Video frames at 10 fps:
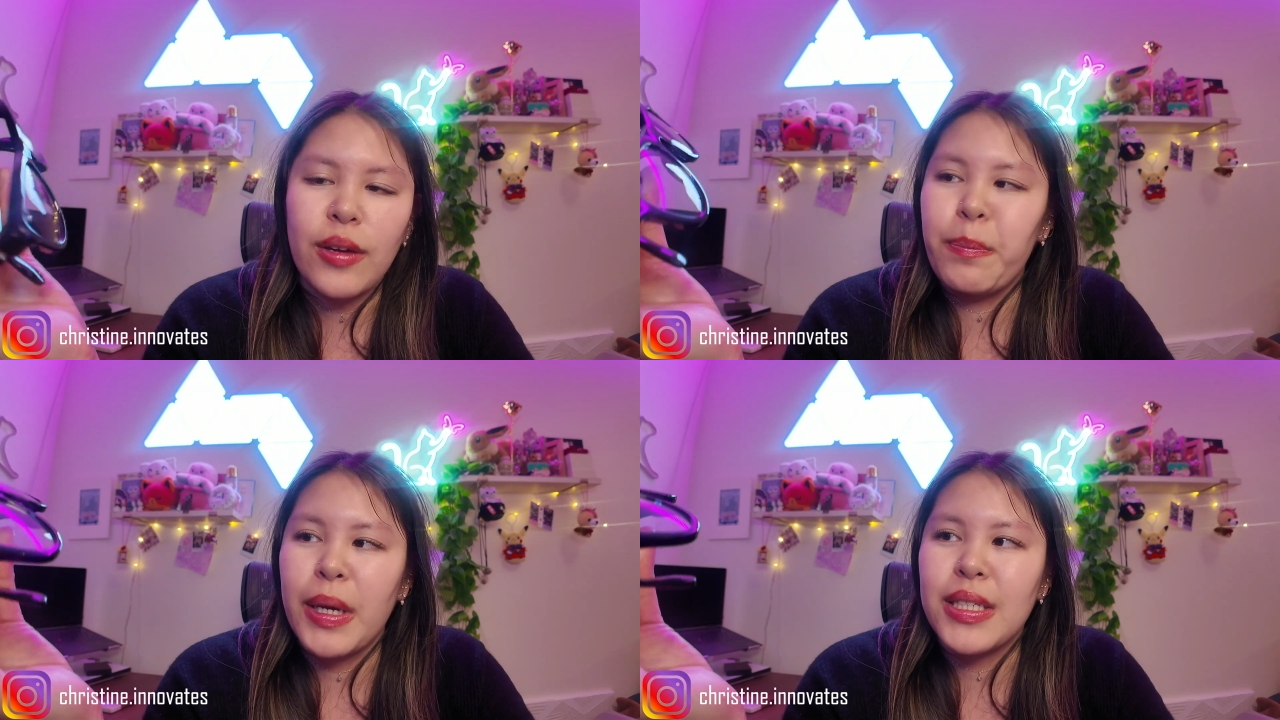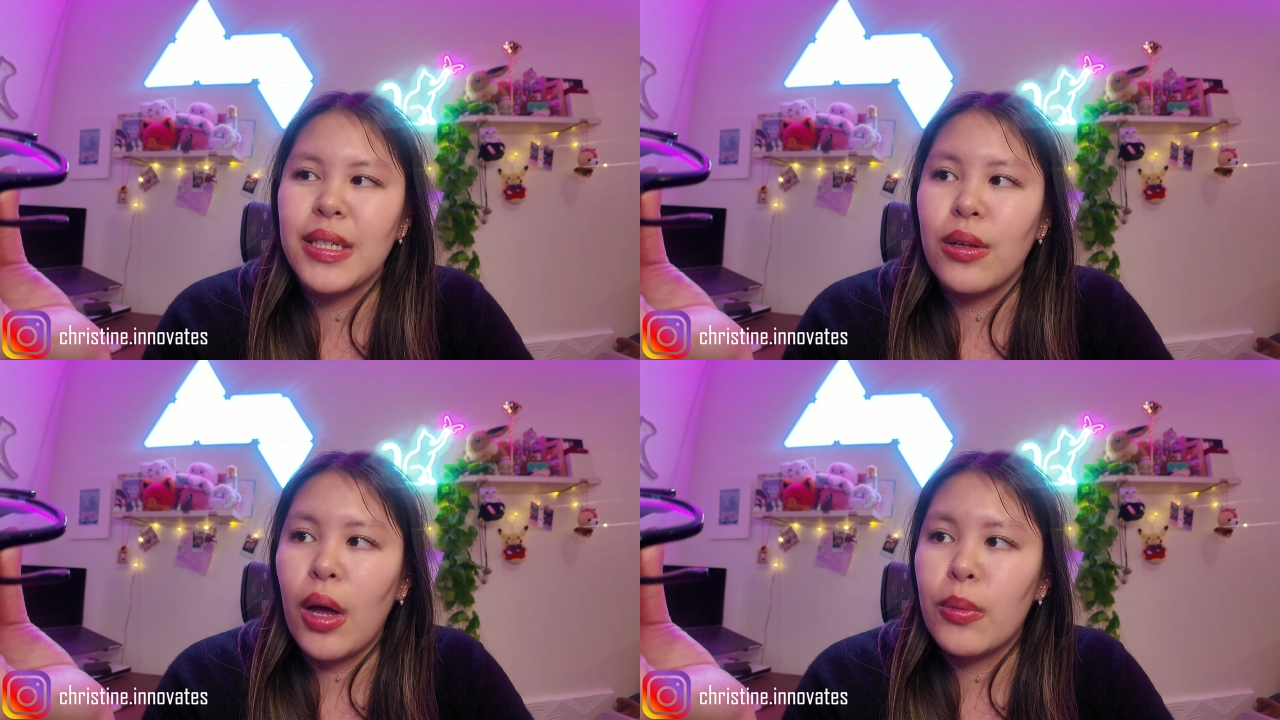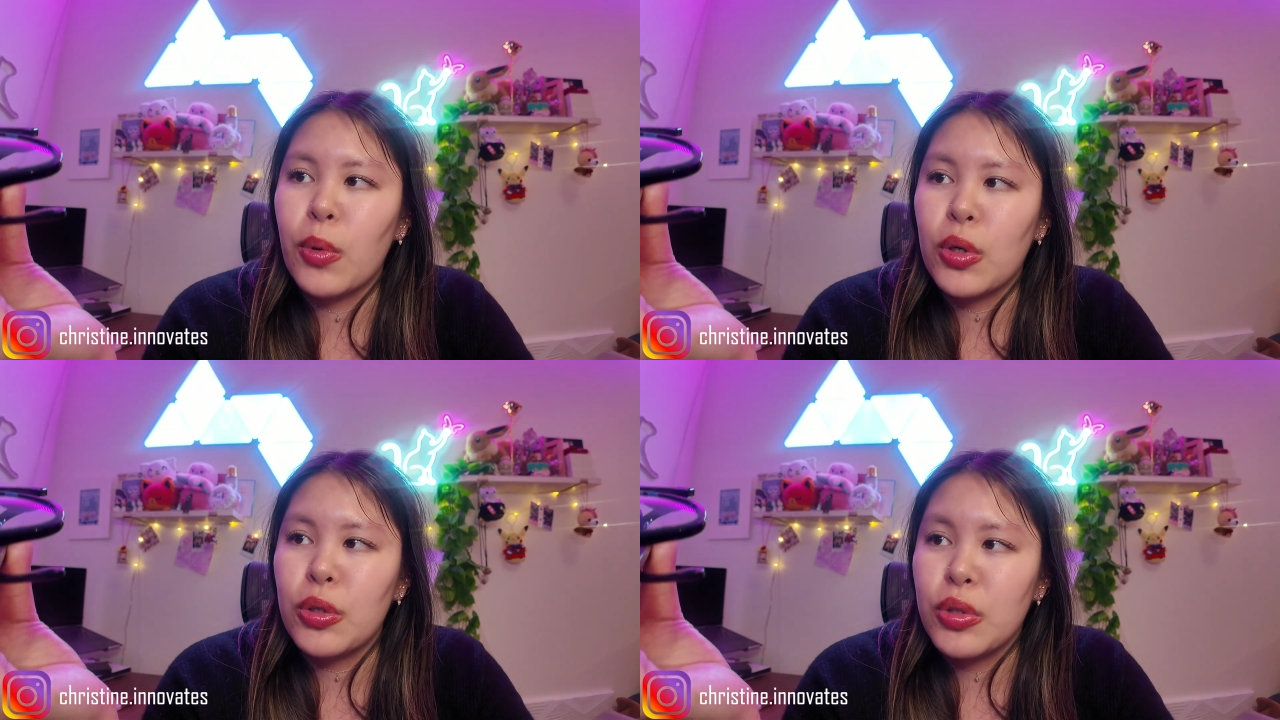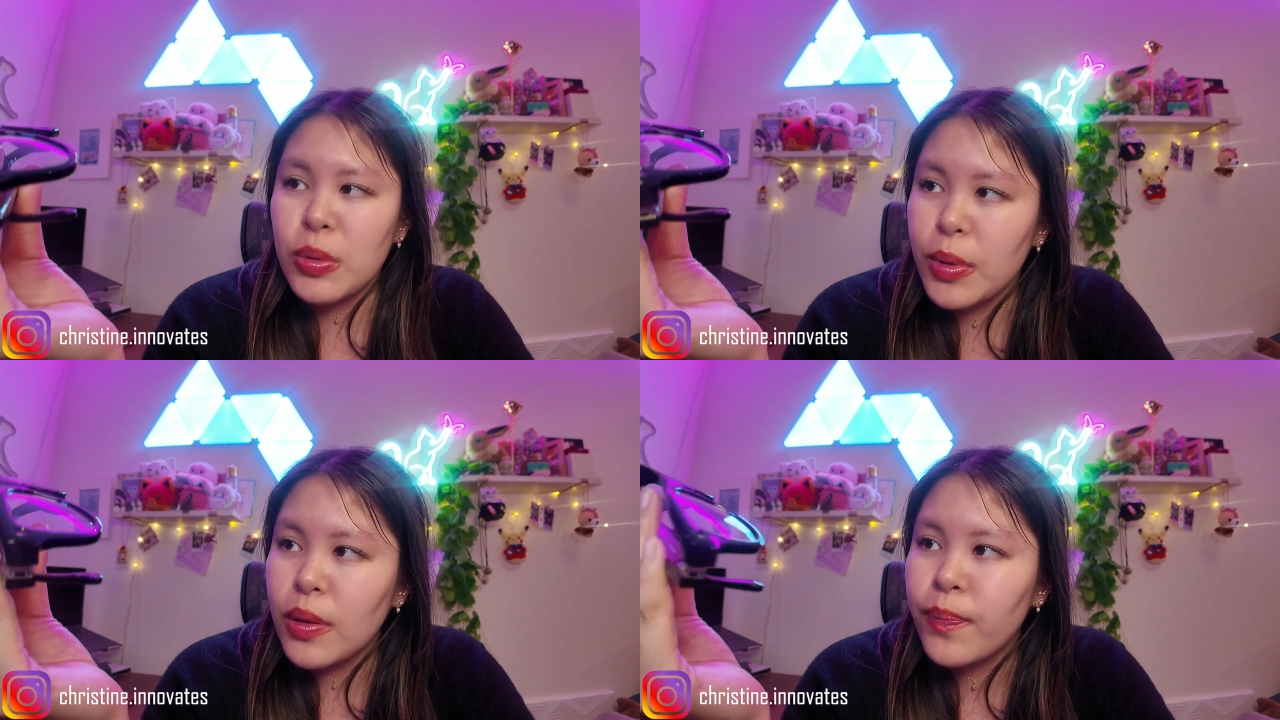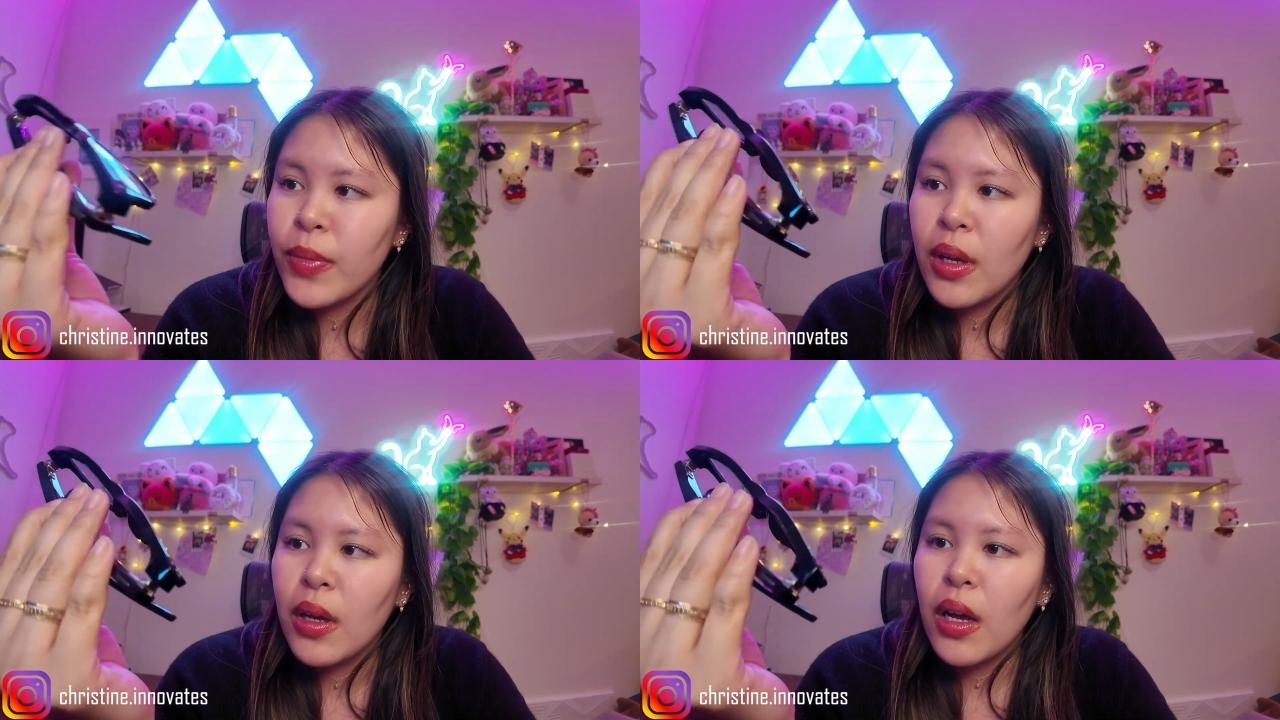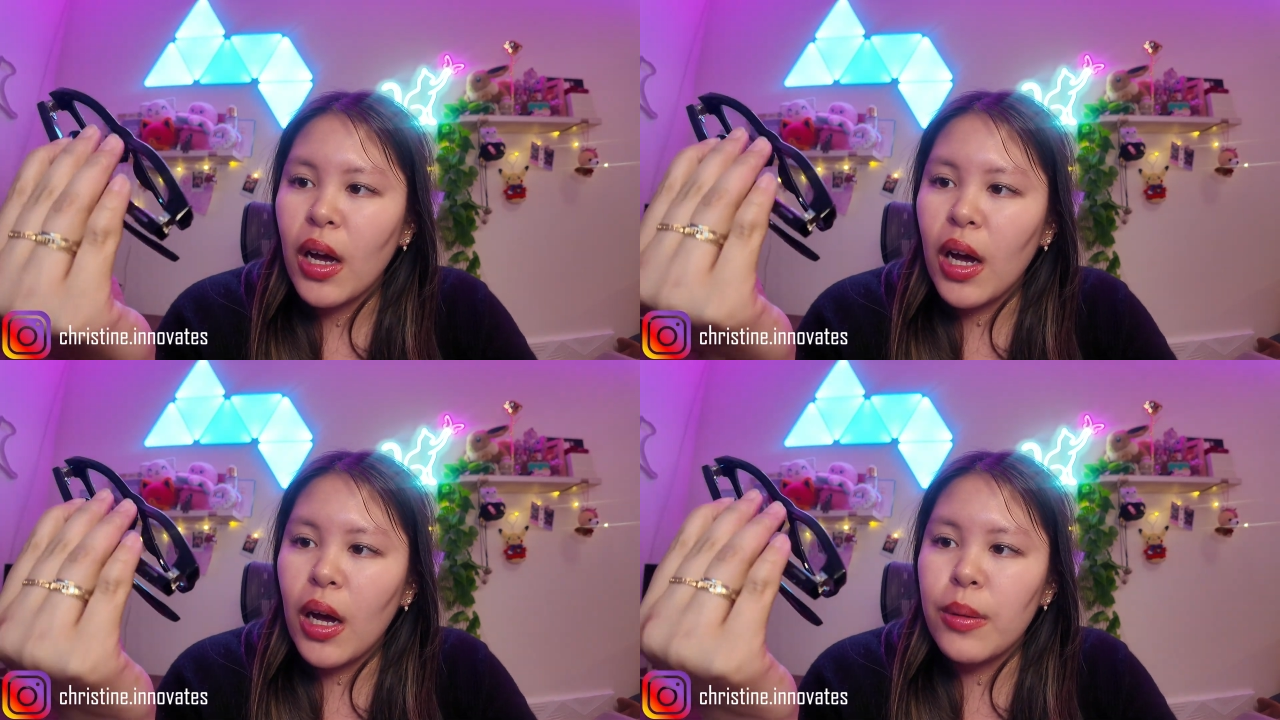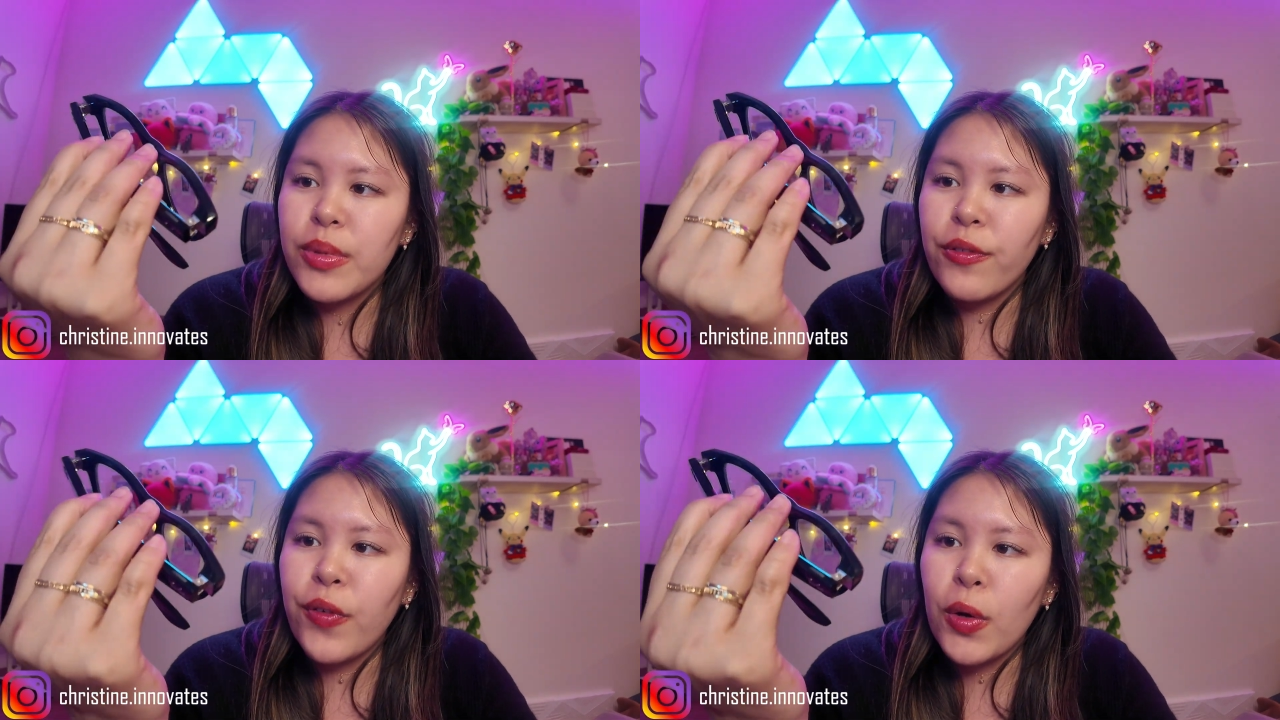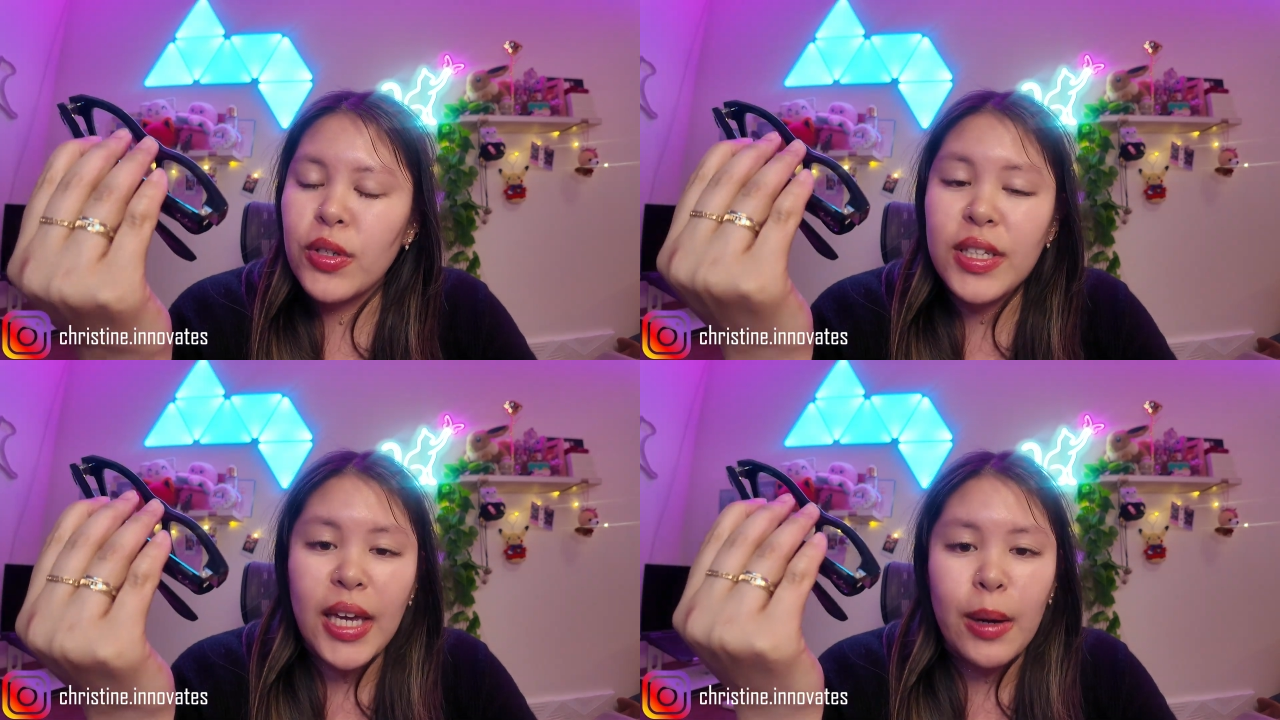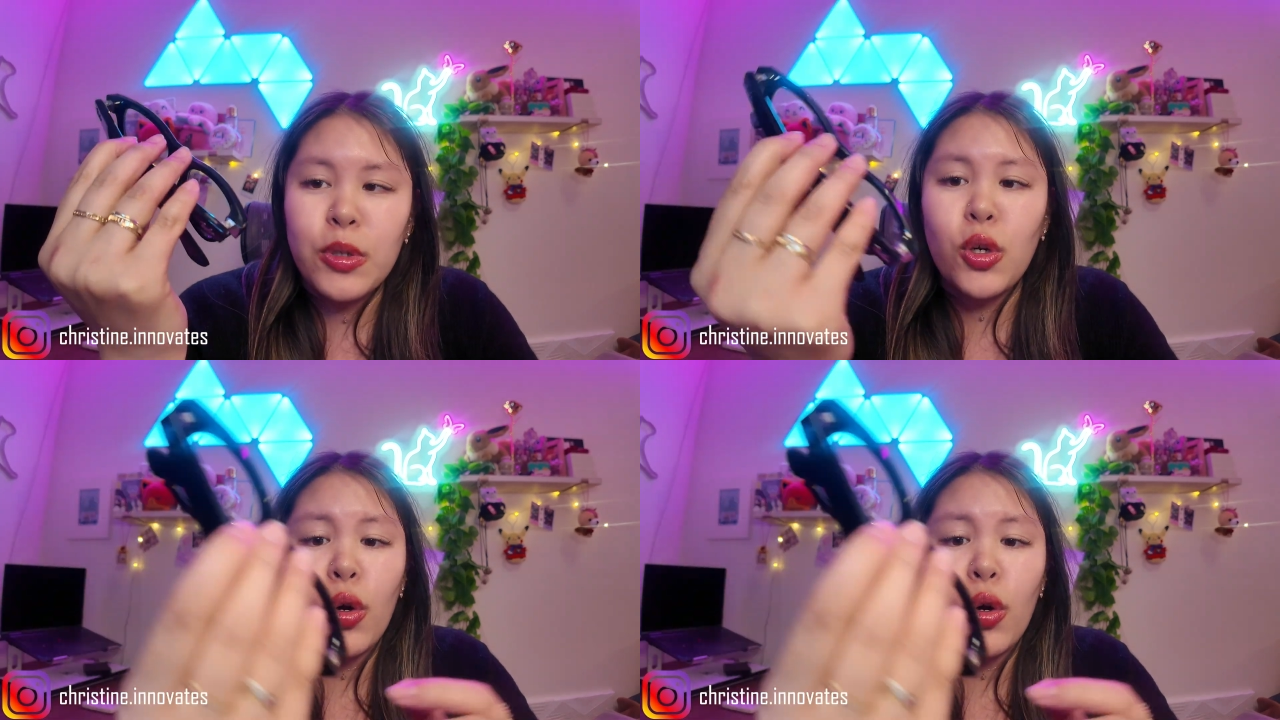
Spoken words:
It makes it a lot more usable. The photos and cameras